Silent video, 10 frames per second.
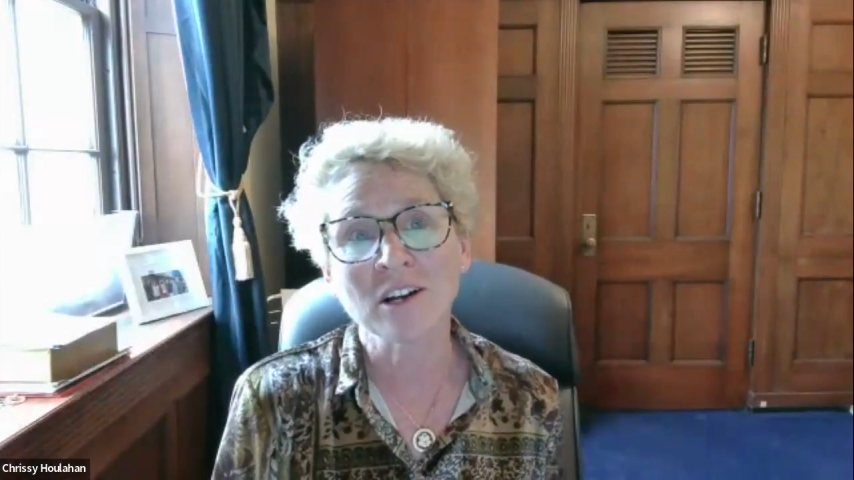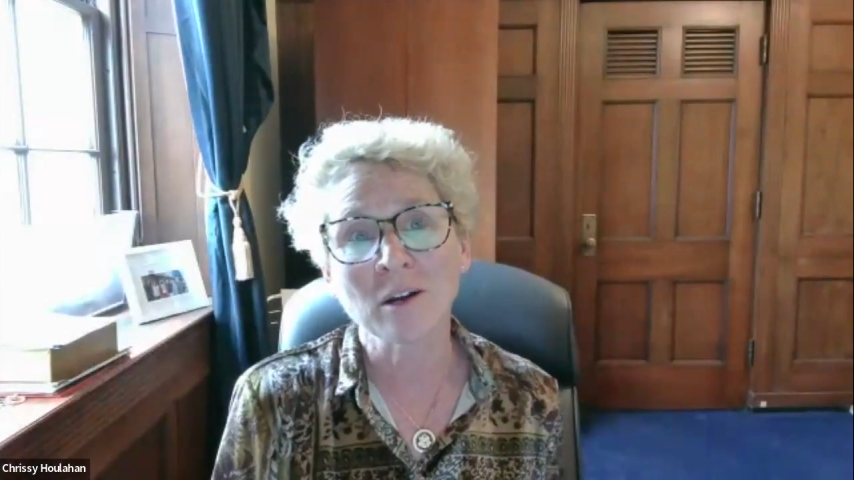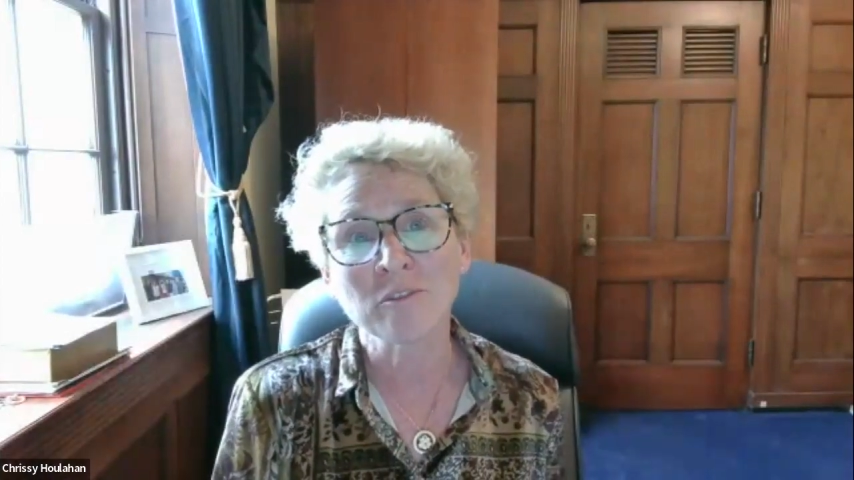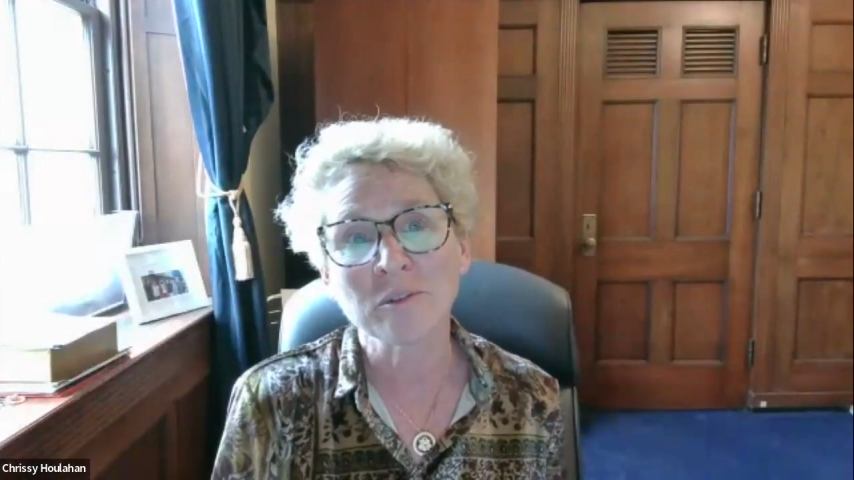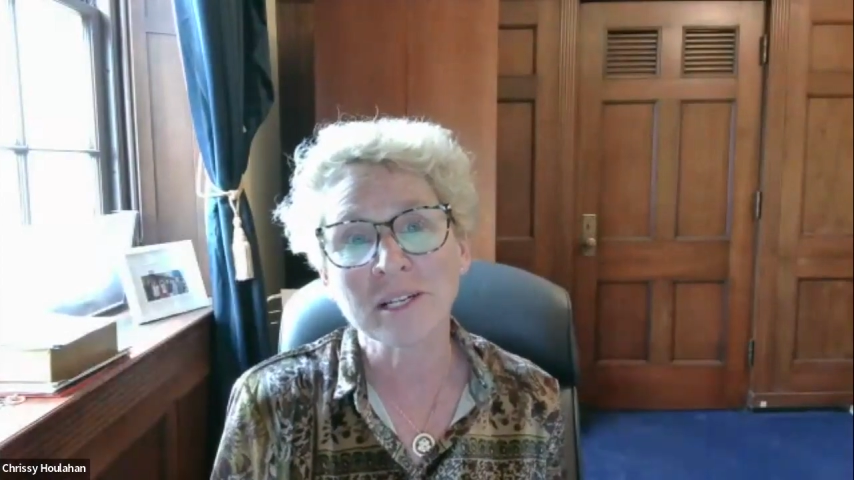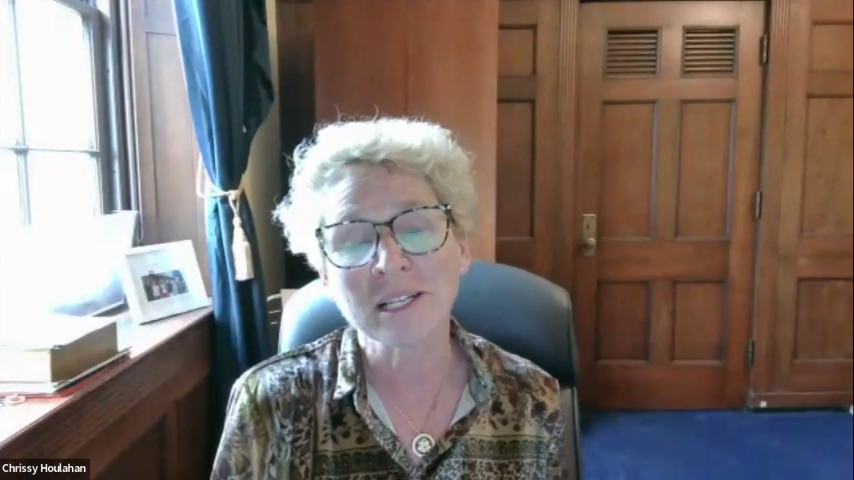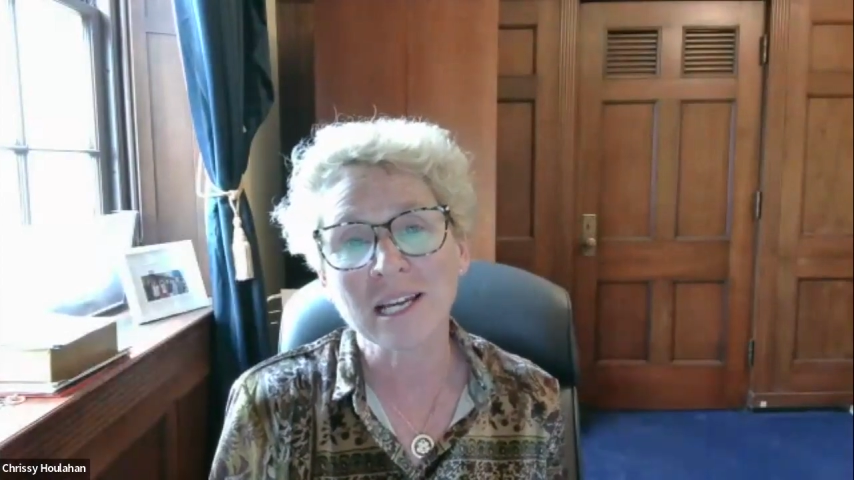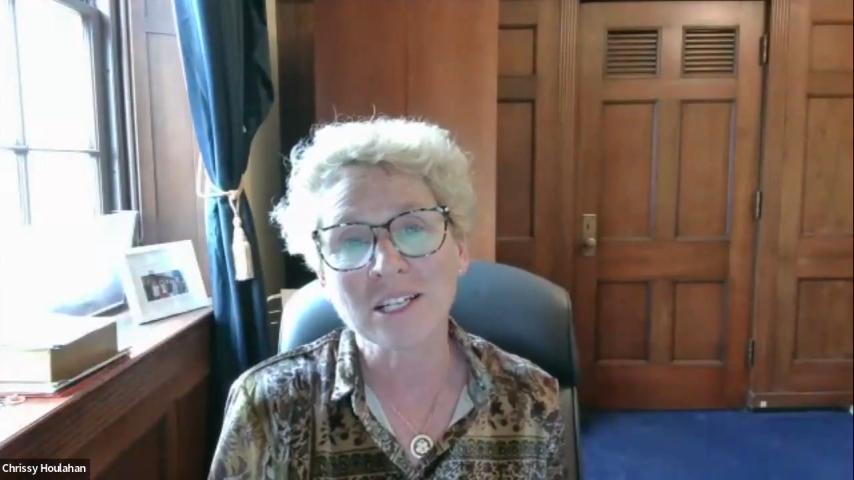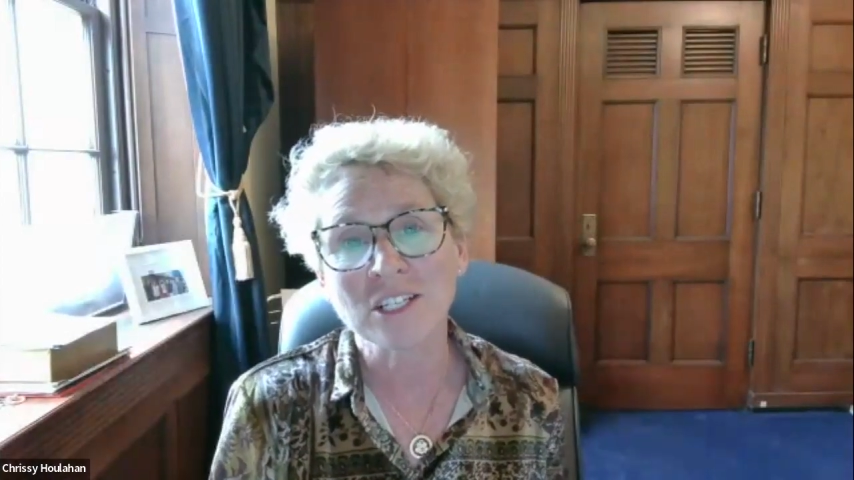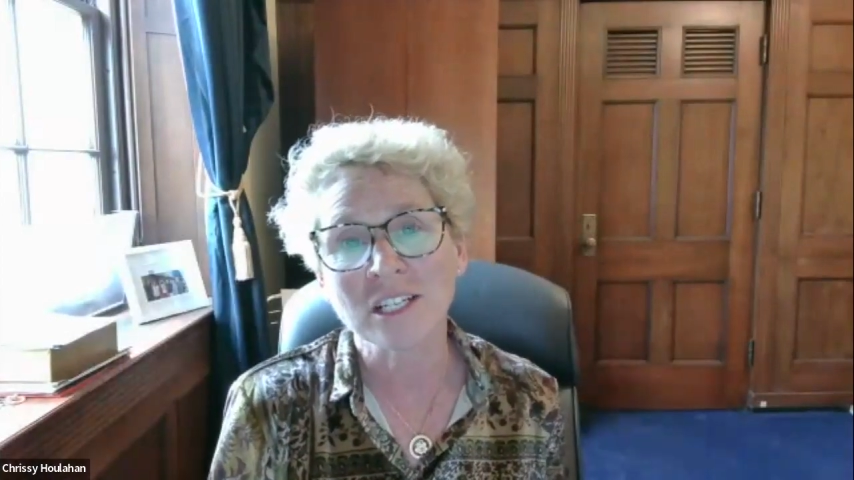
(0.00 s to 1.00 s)
up for
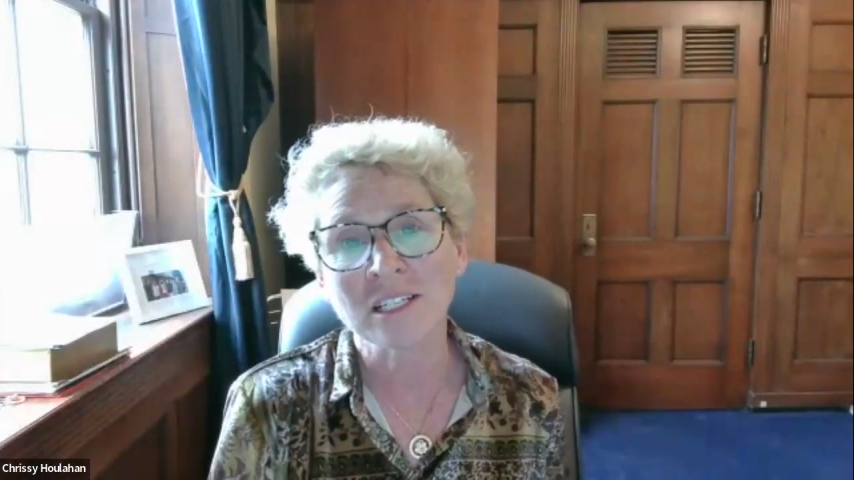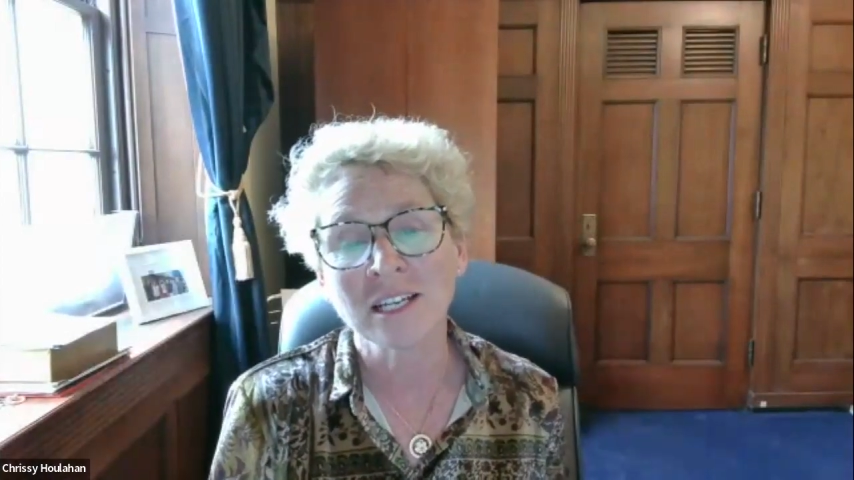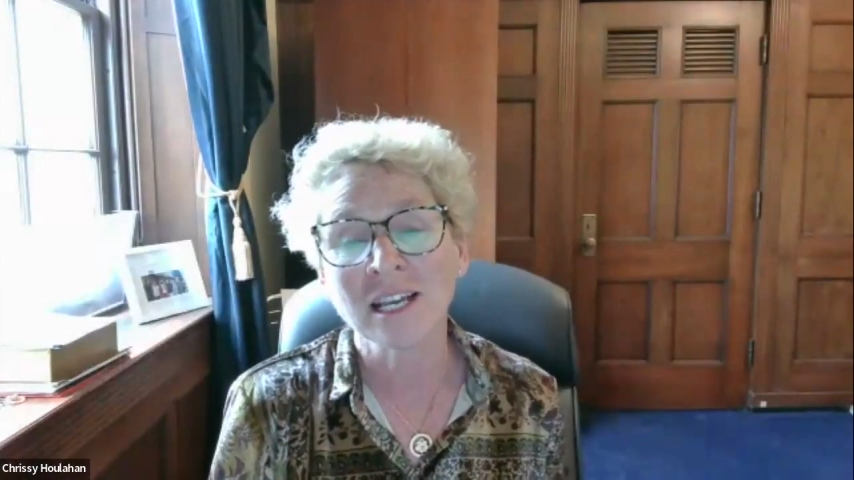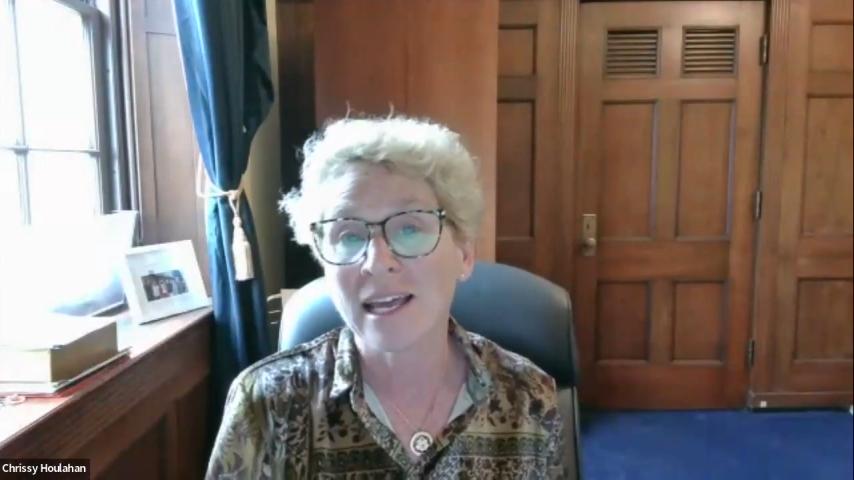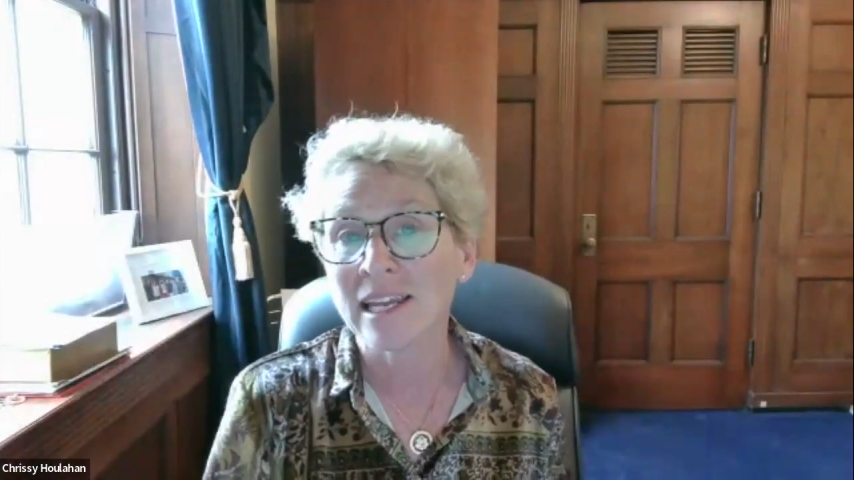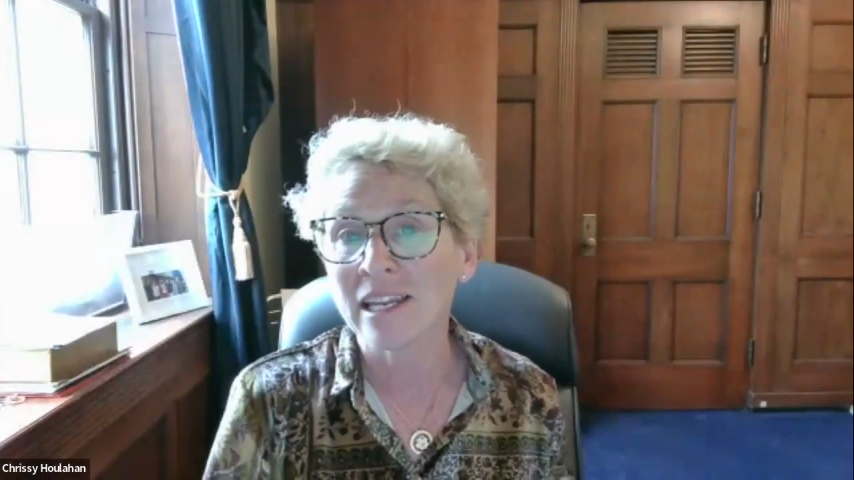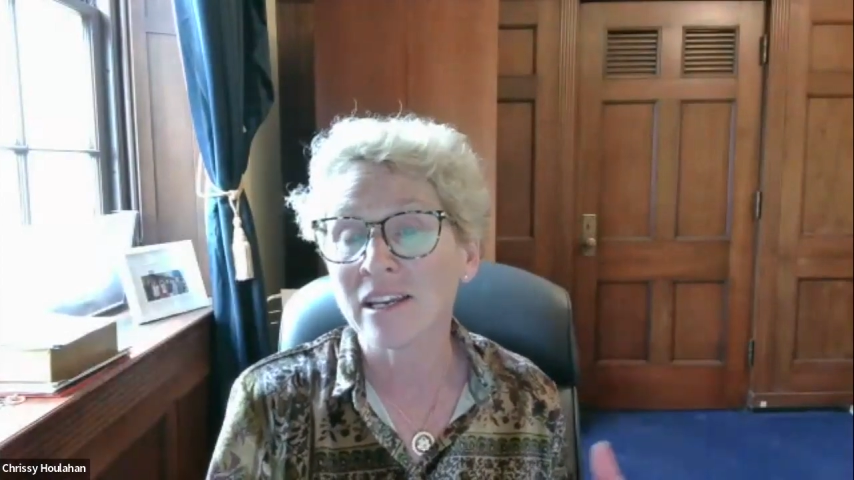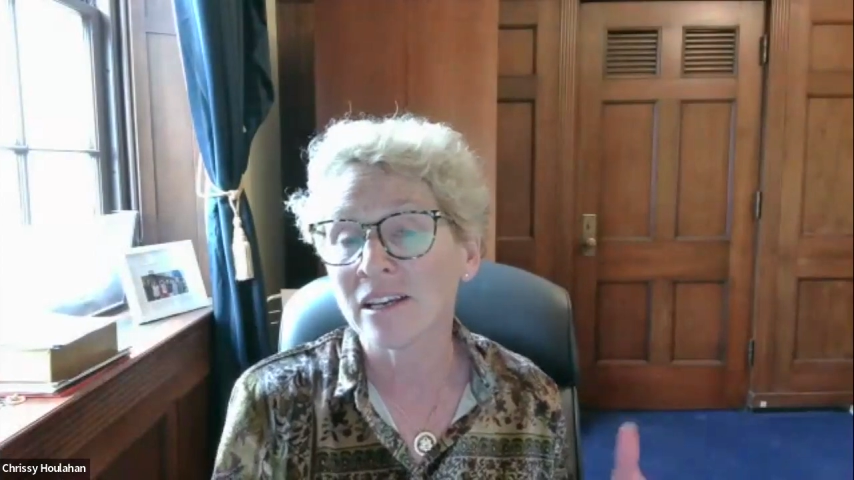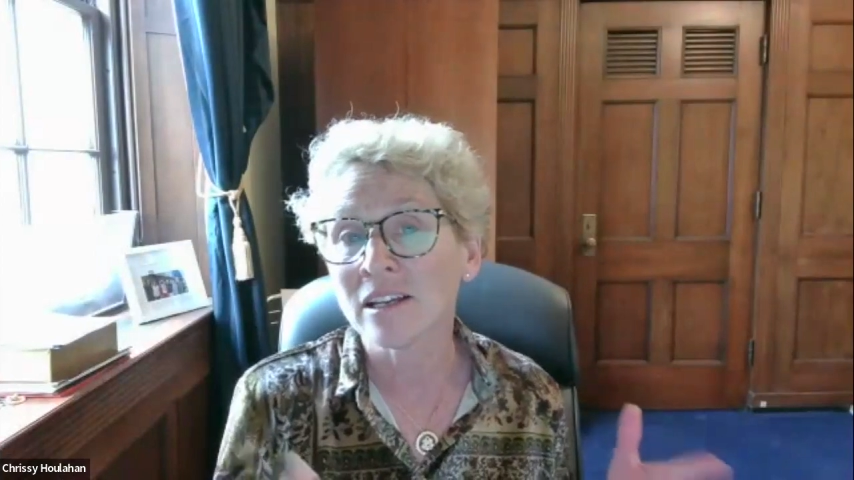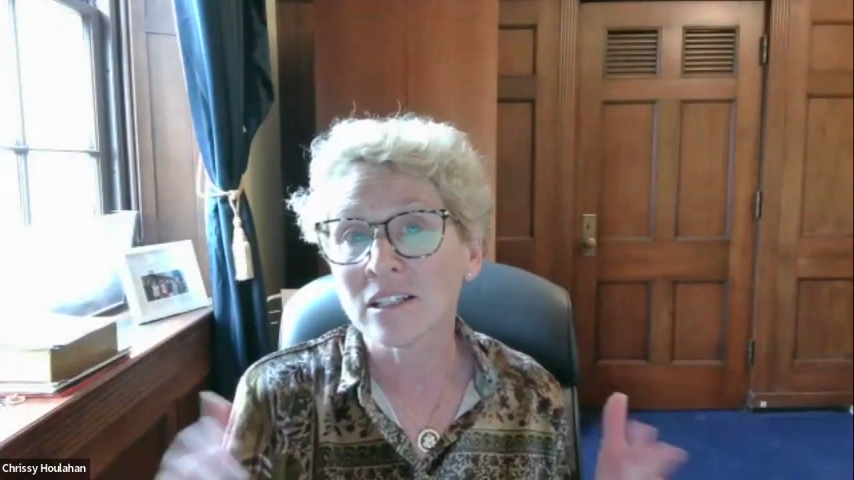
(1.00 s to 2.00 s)
reelection,
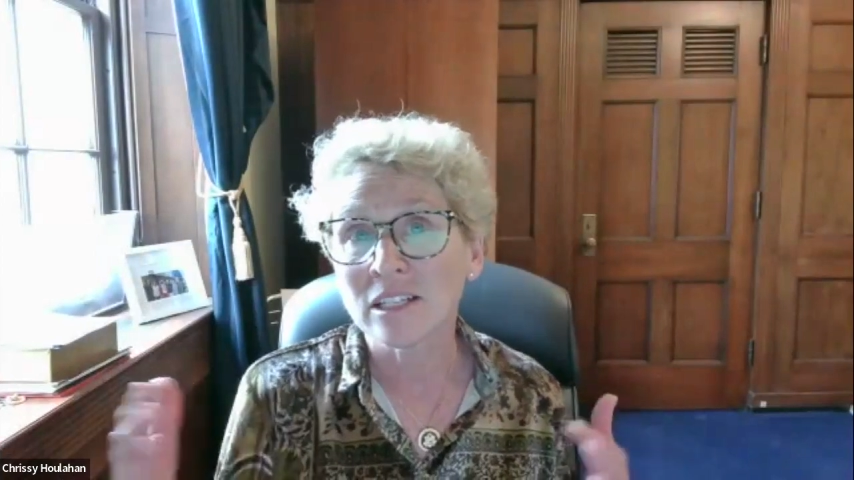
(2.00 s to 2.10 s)
and